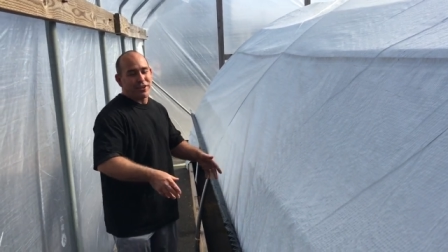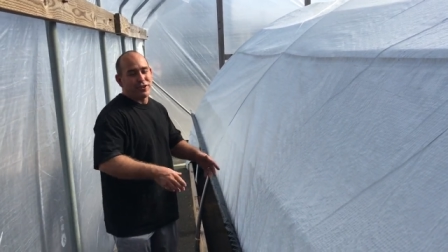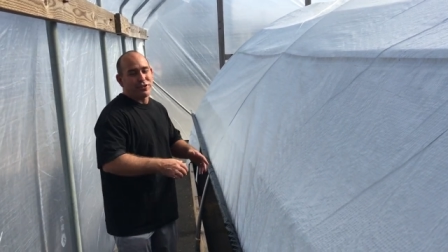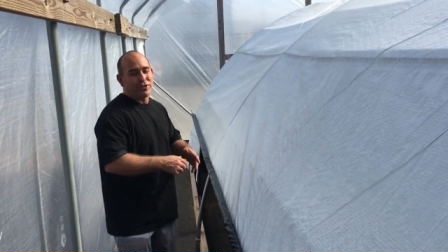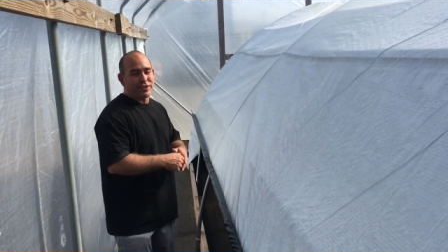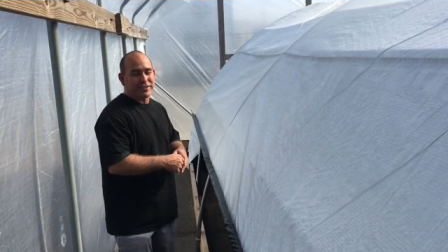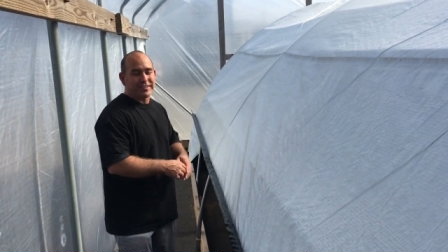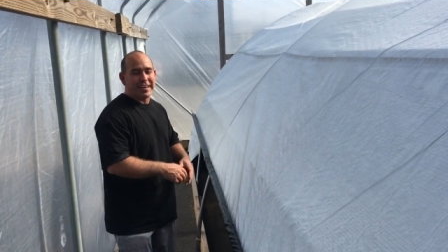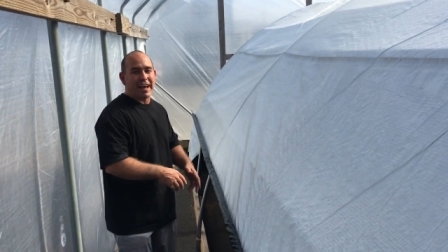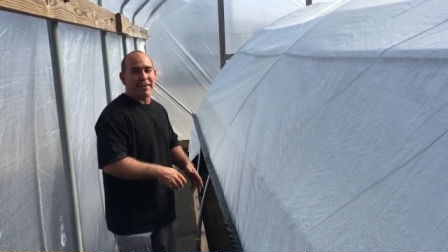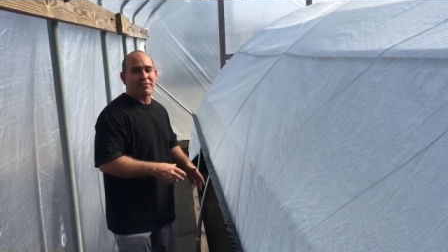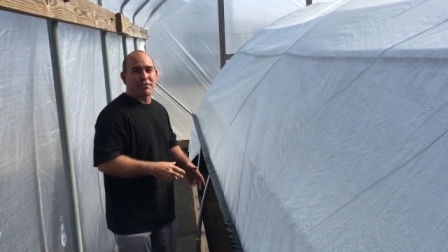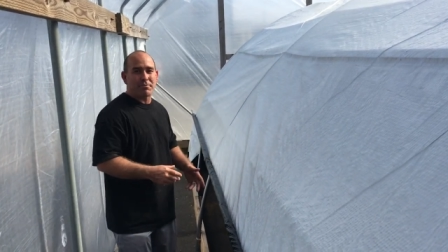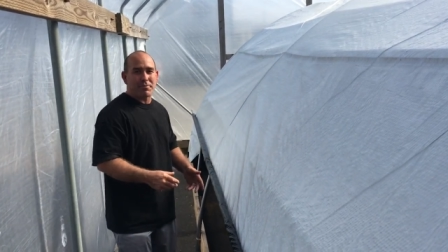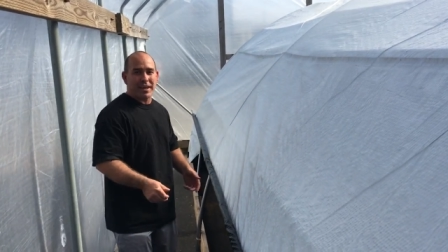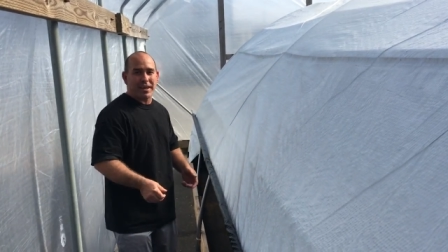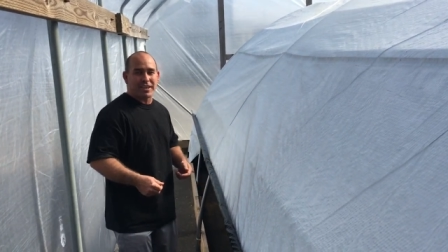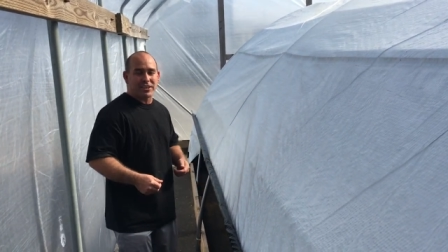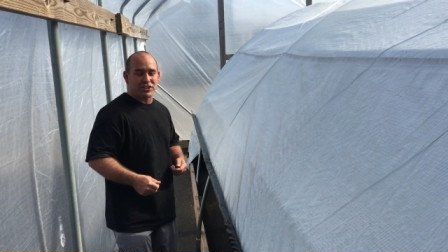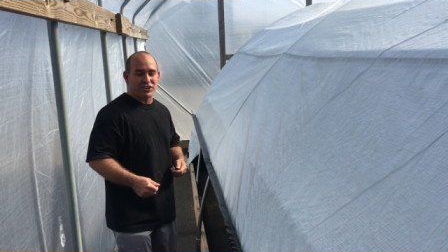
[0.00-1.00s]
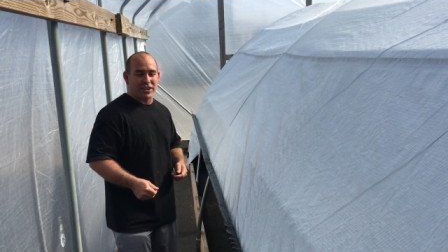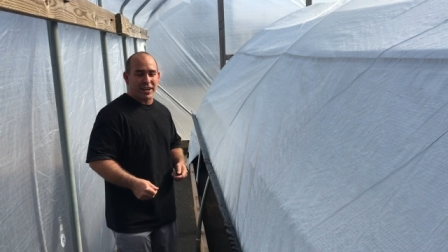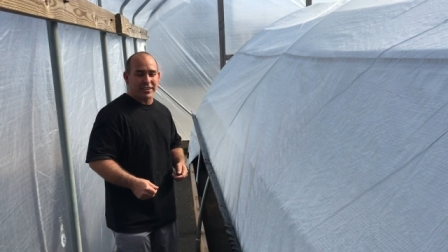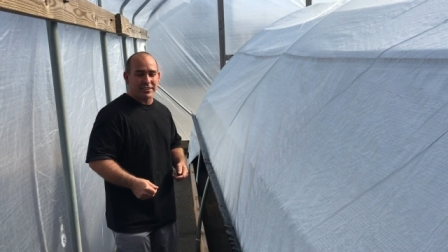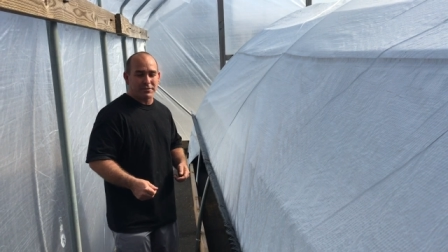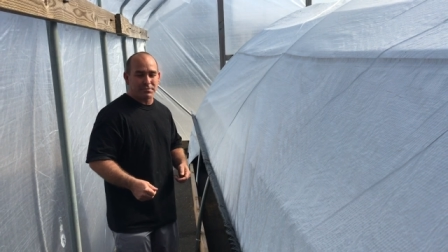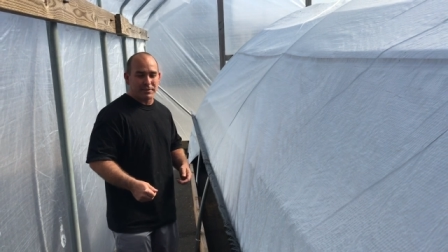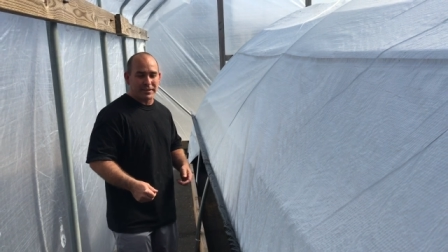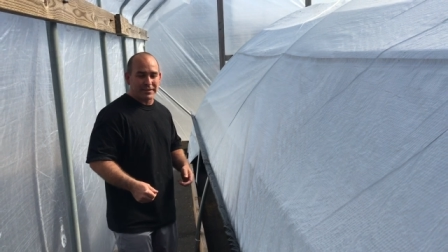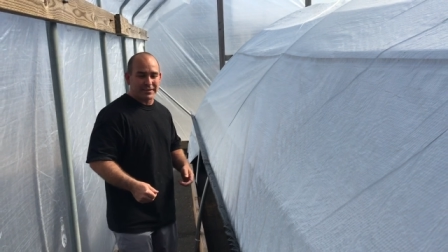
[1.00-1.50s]
You just have to make
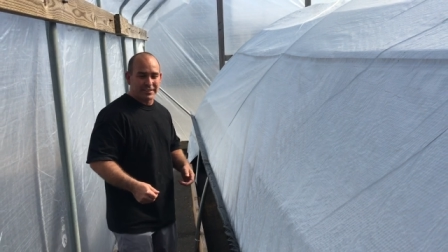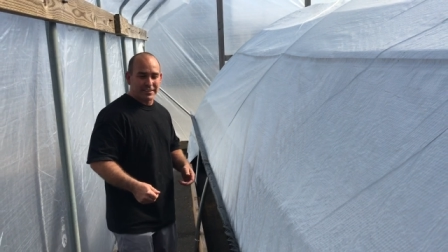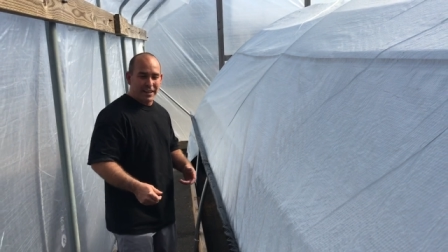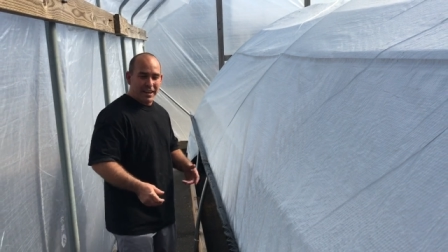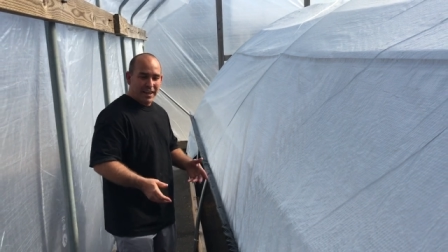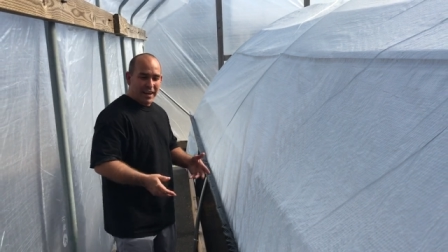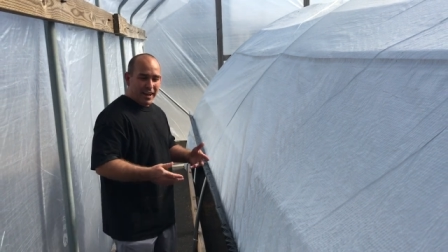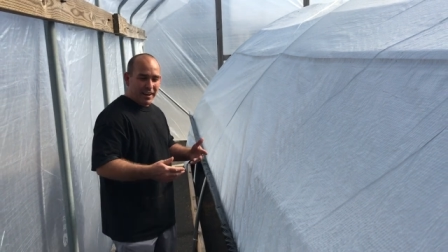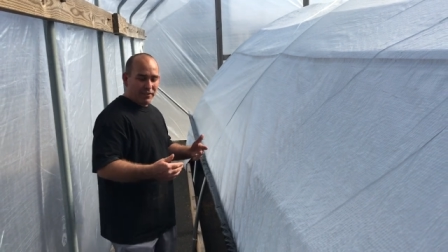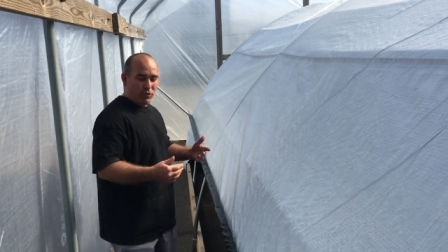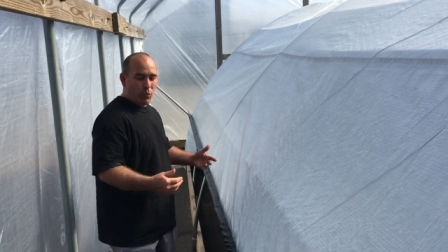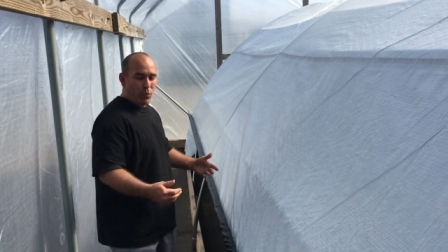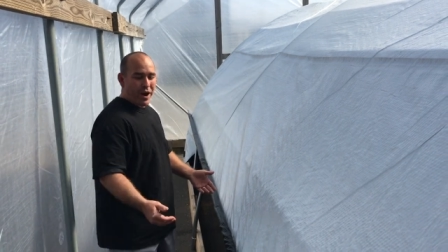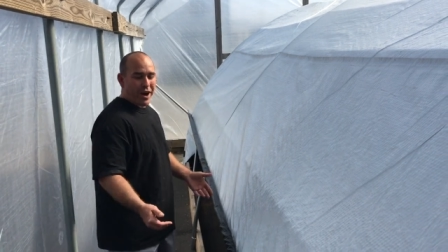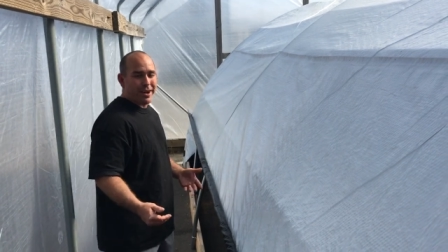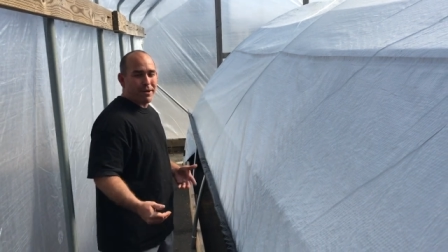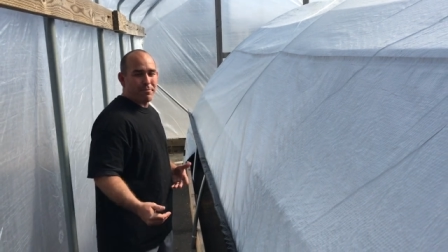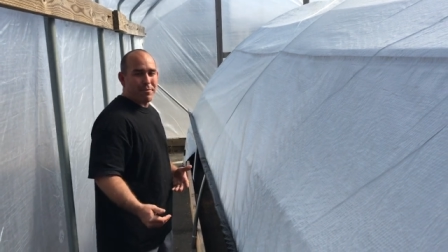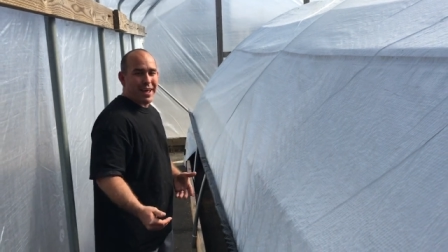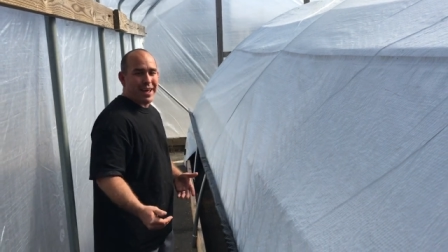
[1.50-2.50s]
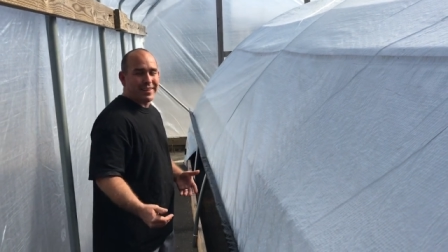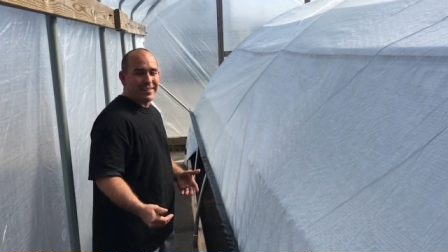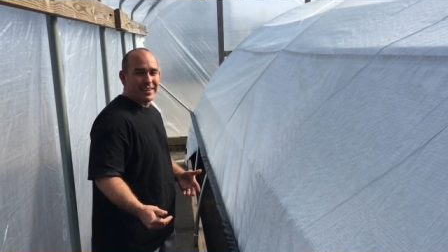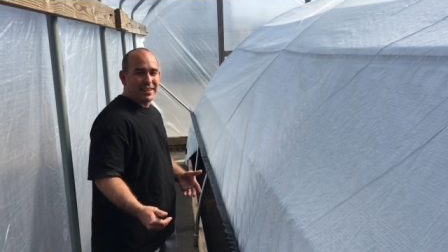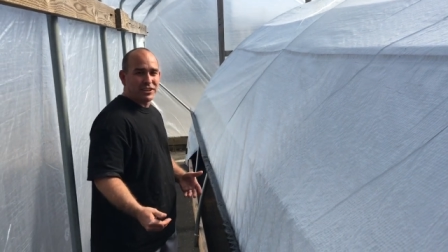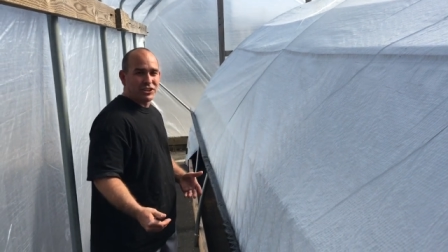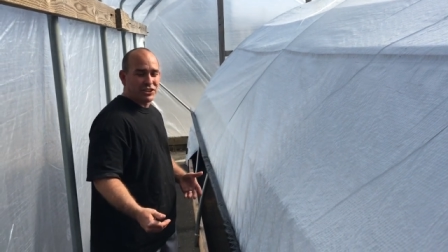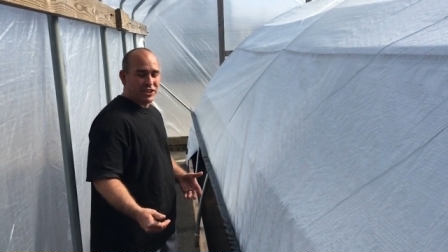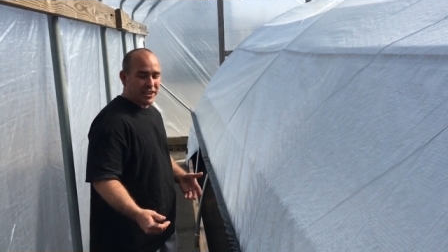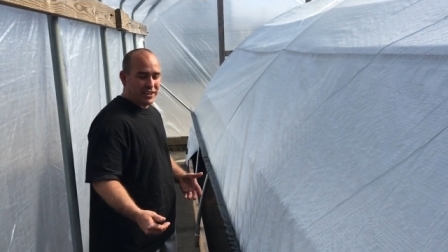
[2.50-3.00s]
adjustments. And the way to make
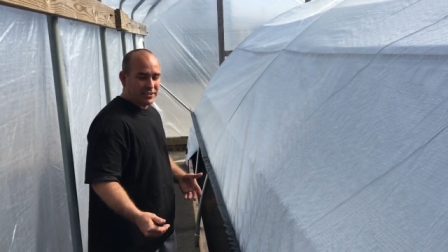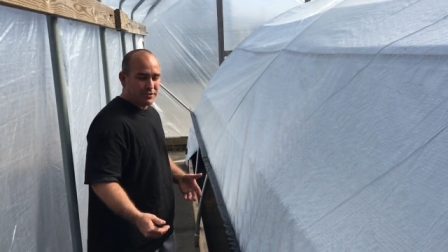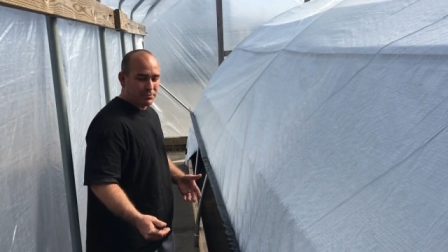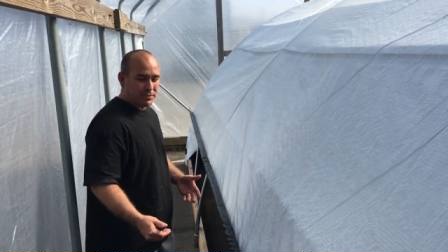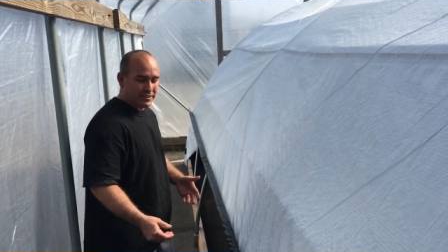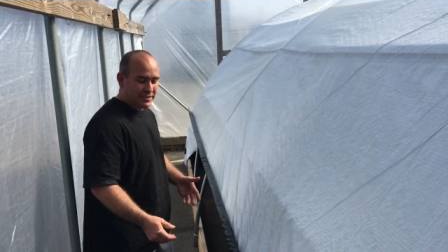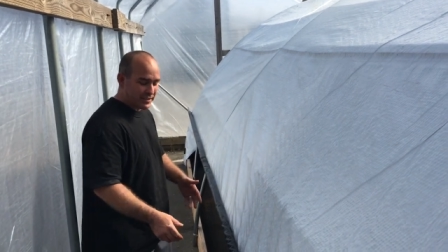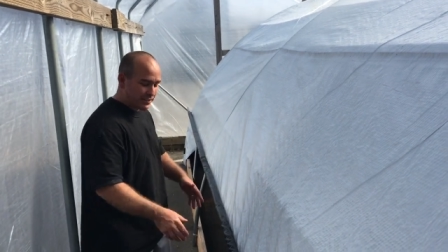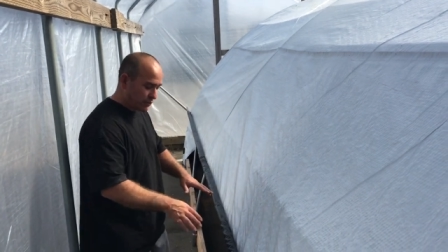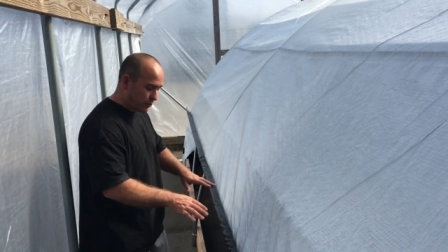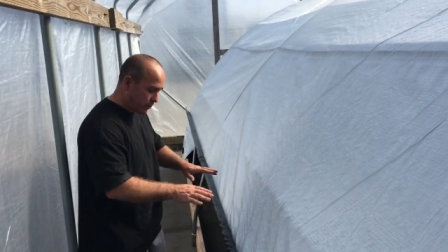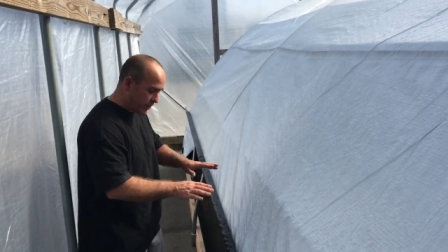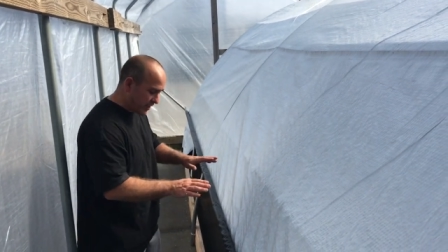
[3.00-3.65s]
the adjustments is